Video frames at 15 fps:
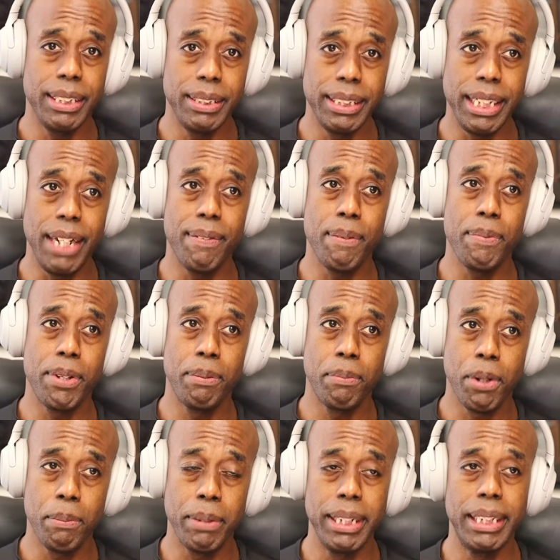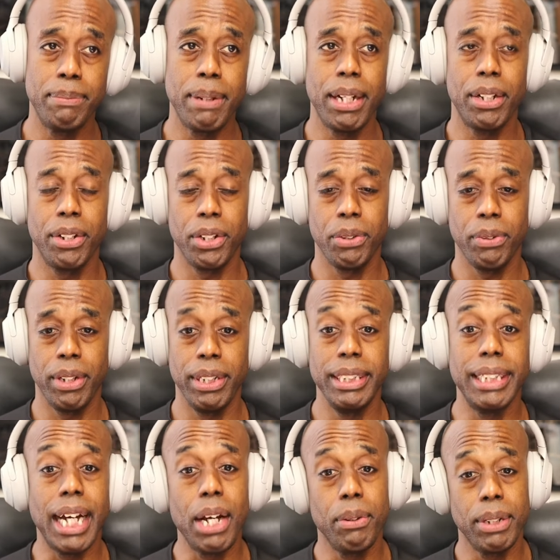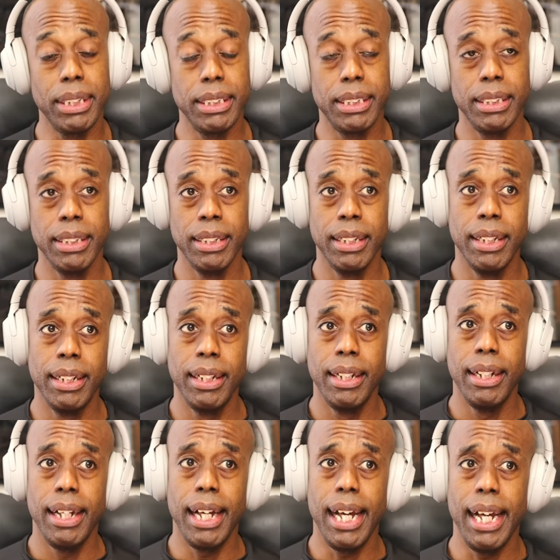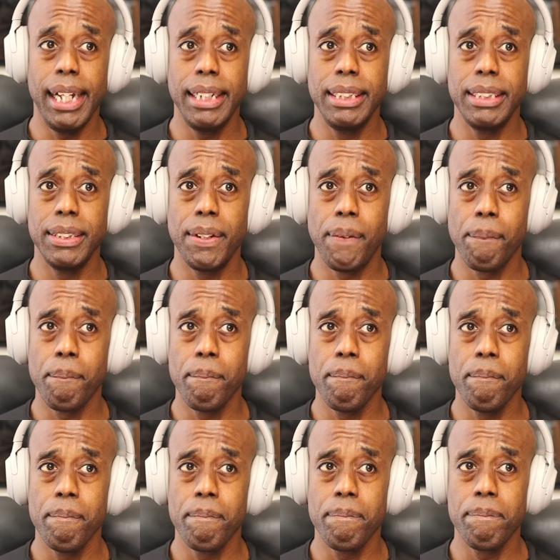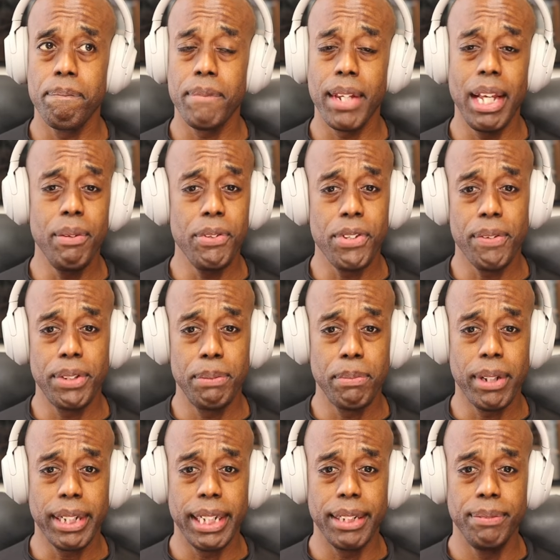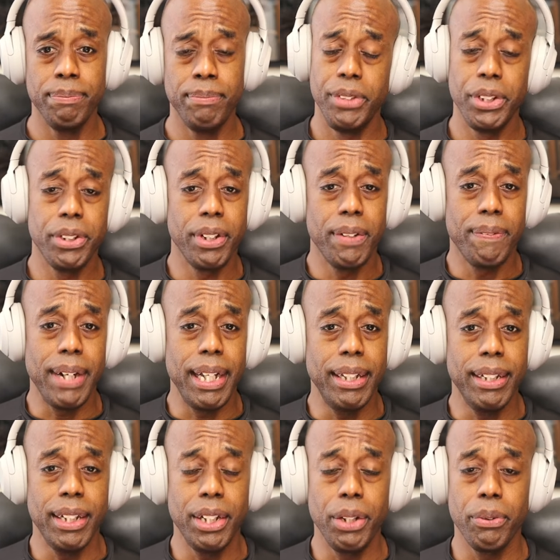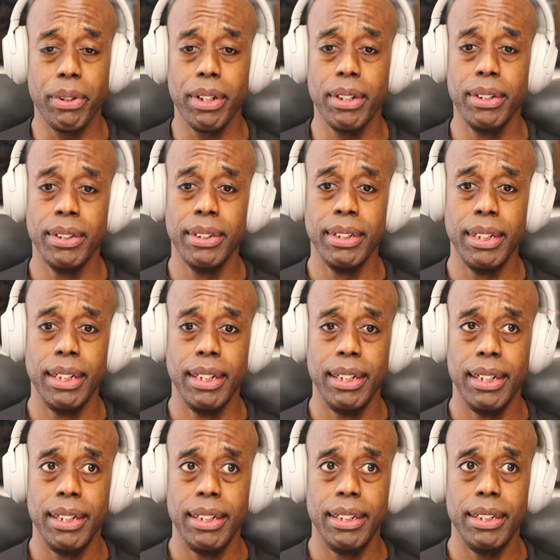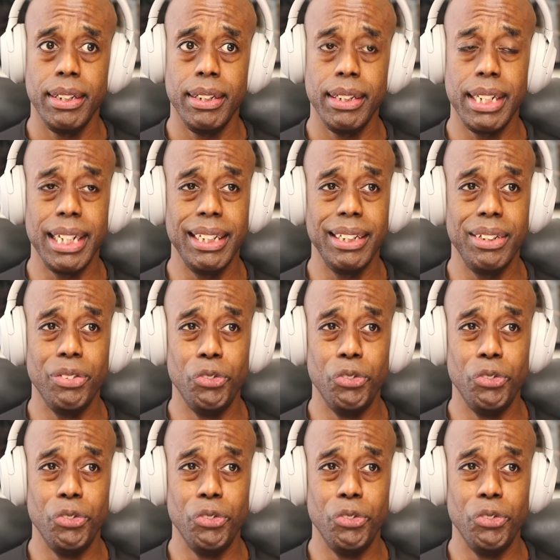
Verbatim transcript: to save up some more money to buy another one, at least I was. And it was off the market. You couldn't find it anywhere. Then